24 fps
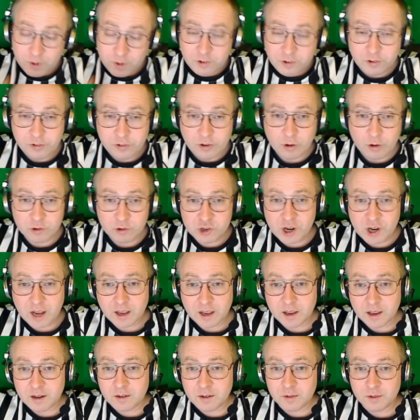We just don't check
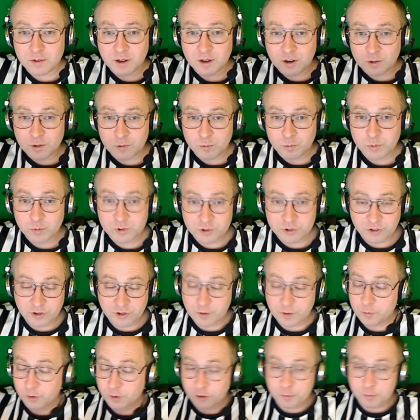it. We'll just,
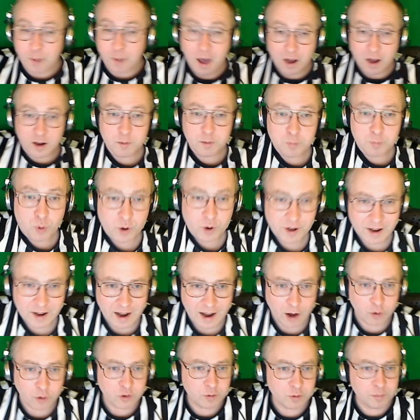if we spot it, point it
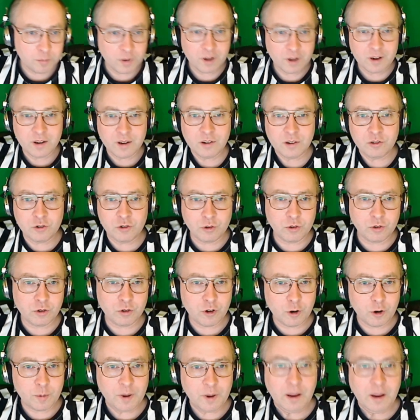out. But in junior
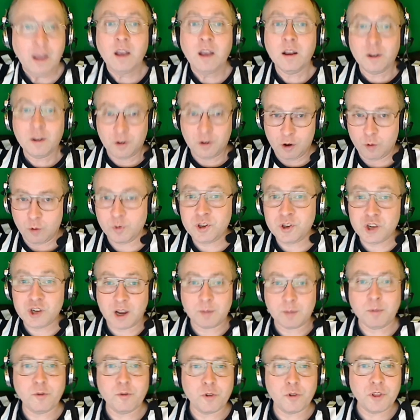derby, no, we
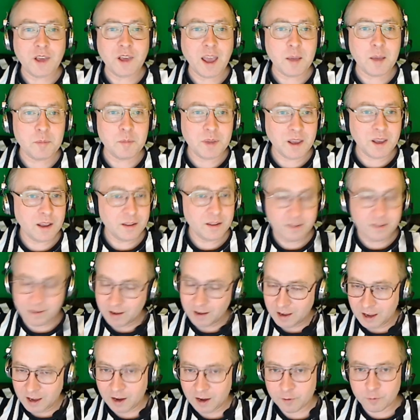check before the game begins
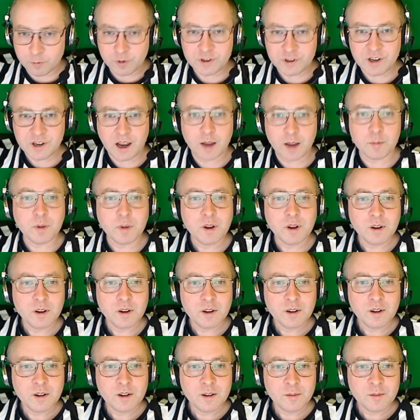every time.
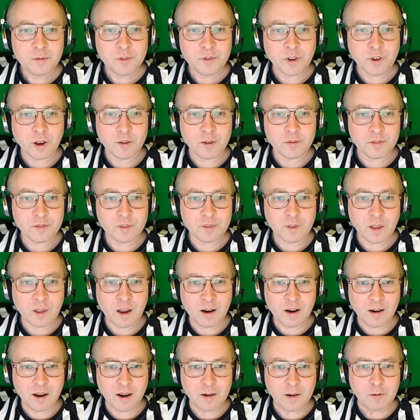So,
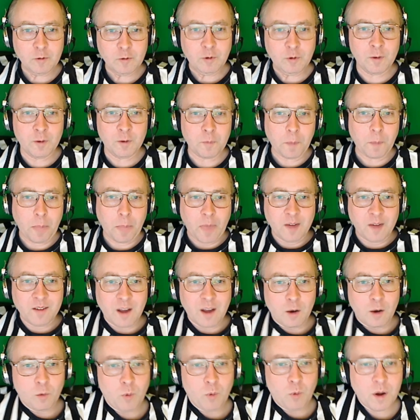all right. Well, I've
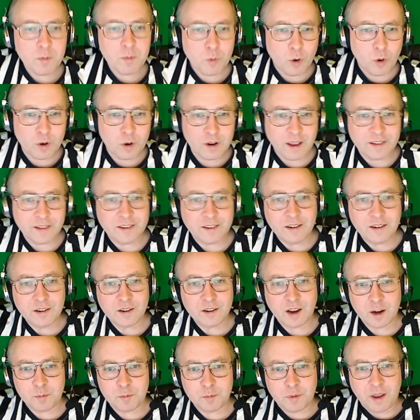got one more lesson
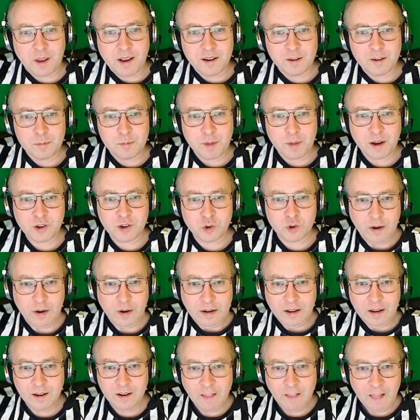kind of planned in my
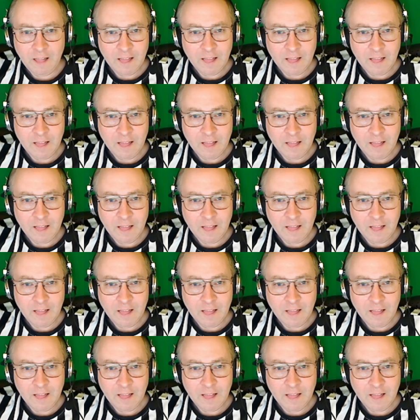training,